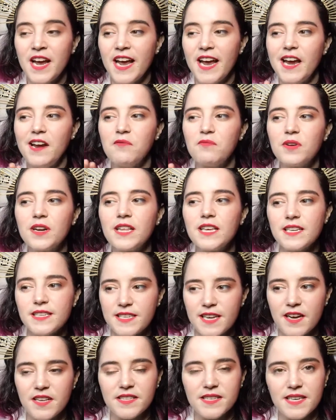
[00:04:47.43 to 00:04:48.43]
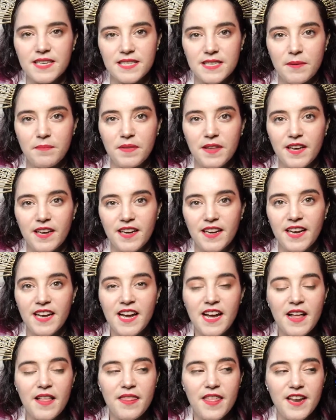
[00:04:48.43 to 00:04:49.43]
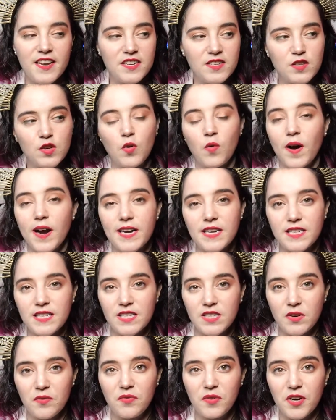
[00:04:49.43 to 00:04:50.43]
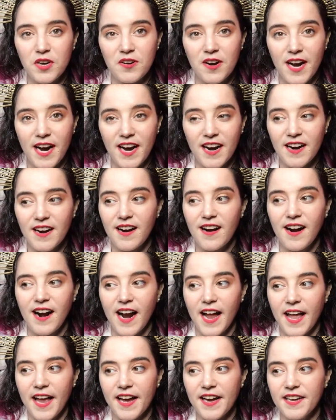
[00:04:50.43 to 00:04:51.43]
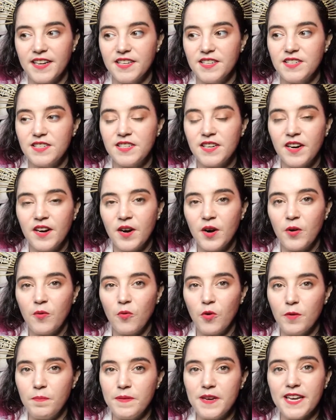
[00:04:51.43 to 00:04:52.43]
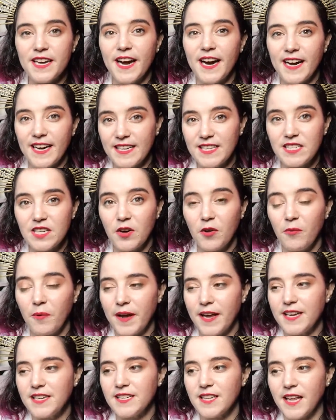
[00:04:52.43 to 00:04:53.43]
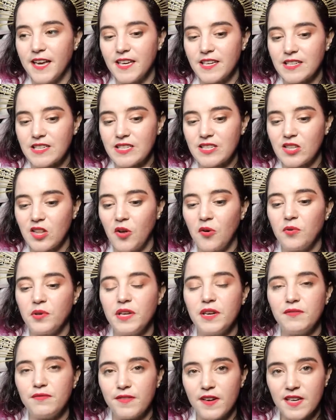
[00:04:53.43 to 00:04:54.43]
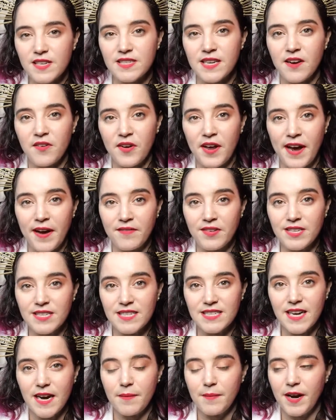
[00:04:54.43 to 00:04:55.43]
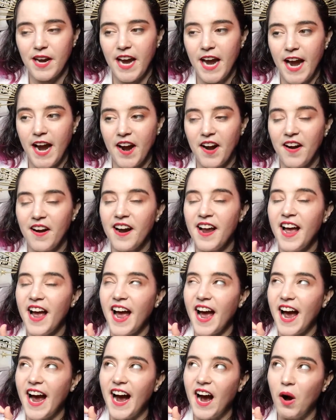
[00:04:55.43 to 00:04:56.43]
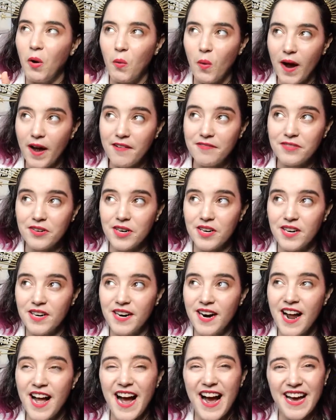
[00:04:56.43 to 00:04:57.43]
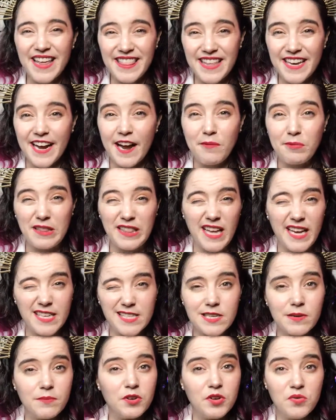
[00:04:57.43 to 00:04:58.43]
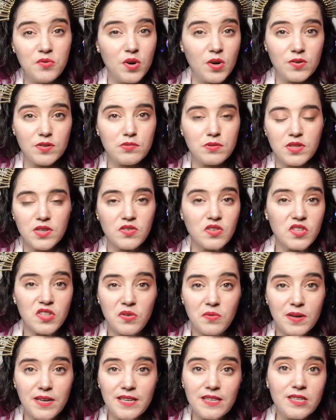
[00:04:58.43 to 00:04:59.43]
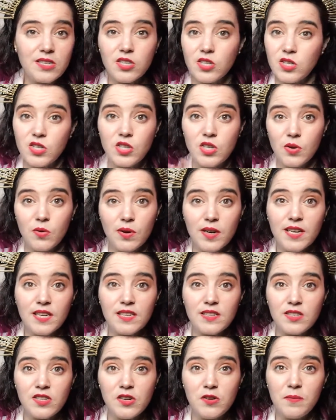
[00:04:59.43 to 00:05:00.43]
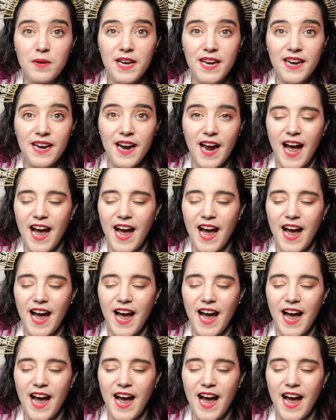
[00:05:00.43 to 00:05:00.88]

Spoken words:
It really sounds like something that is great to do for your hair and would be an ideal way to slowly phase out having to dye my hair. However, I think I would like someone who knows what they're doing to just do it to me.